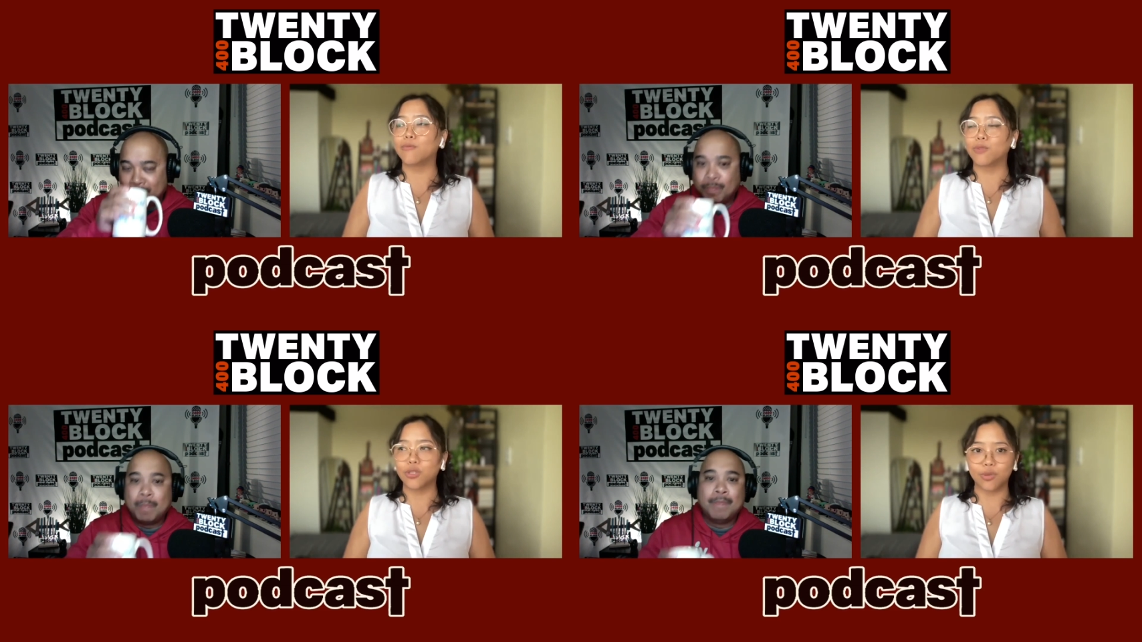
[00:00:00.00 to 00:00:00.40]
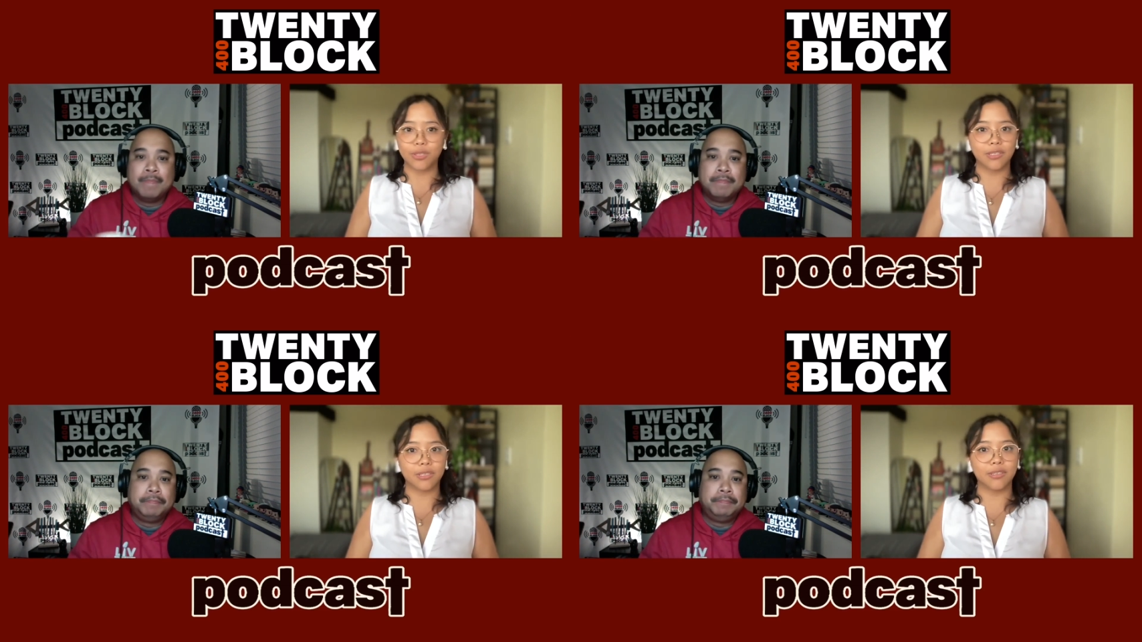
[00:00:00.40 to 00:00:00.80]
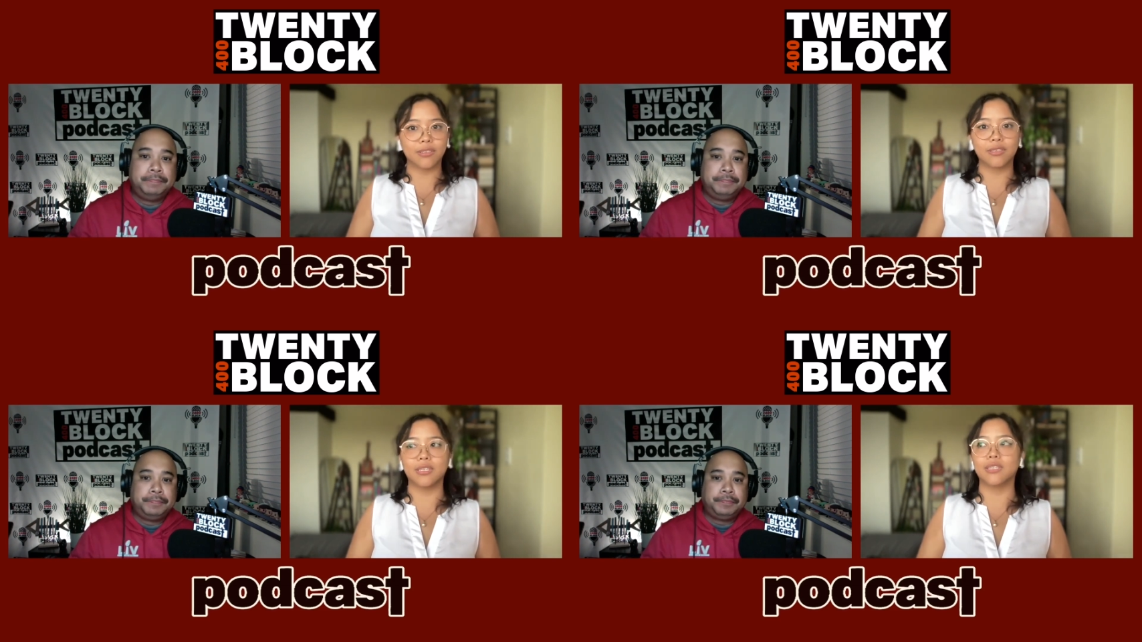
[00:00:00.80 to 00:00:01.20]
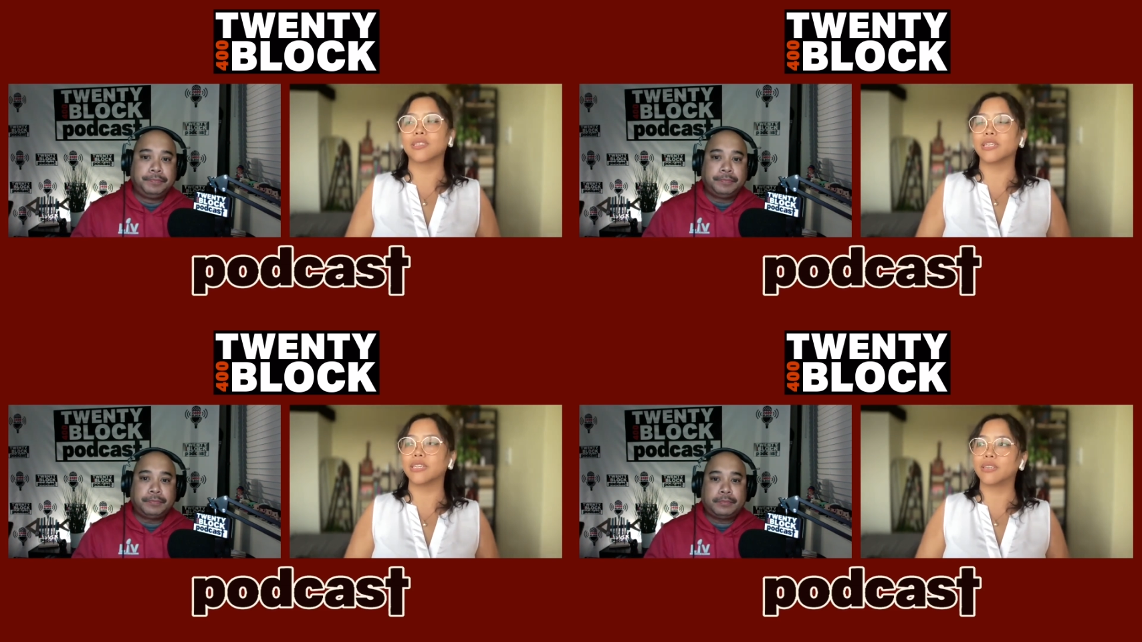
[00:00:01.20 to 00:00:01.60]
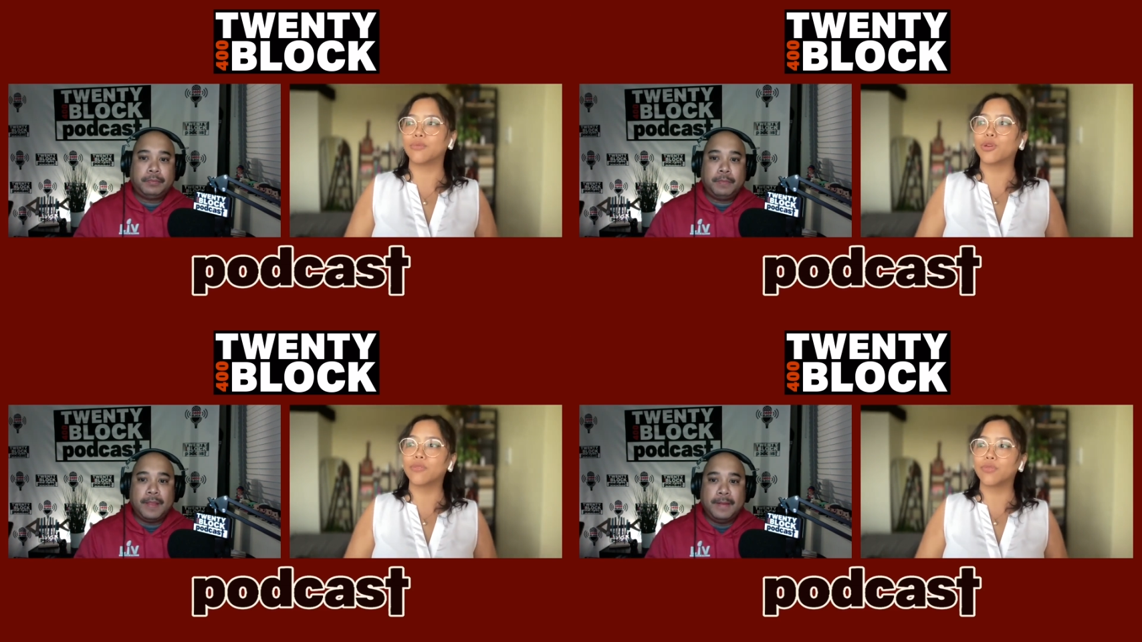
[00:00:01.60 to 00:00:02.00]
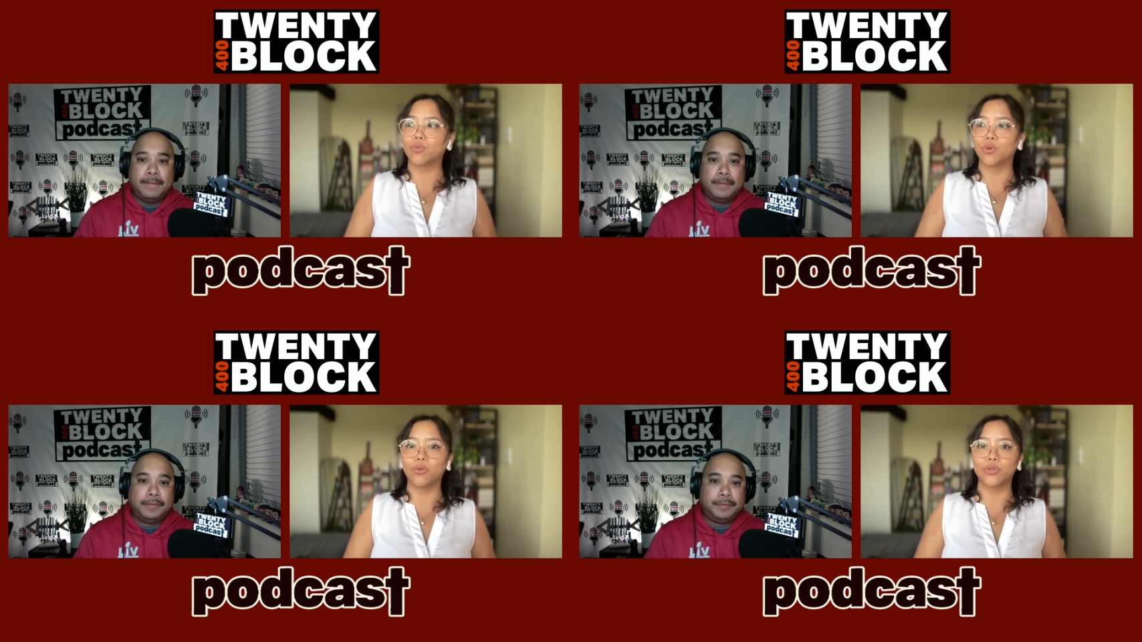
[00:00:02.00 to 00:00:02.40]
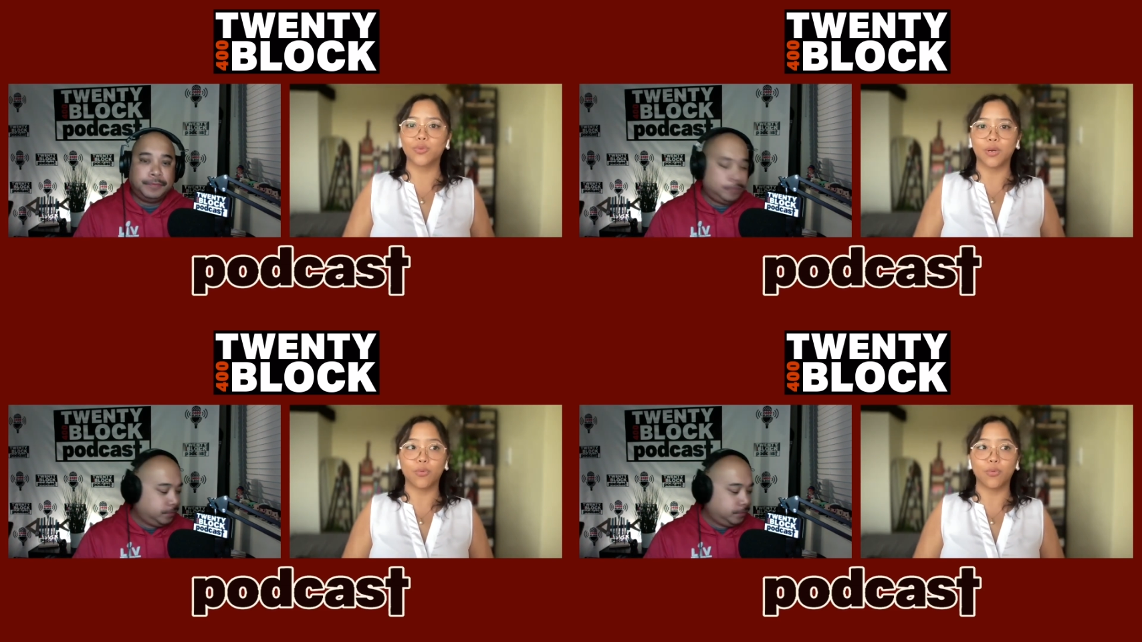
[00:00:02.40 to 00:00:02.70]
Speaker 1: virtual assistance is like one of the roles where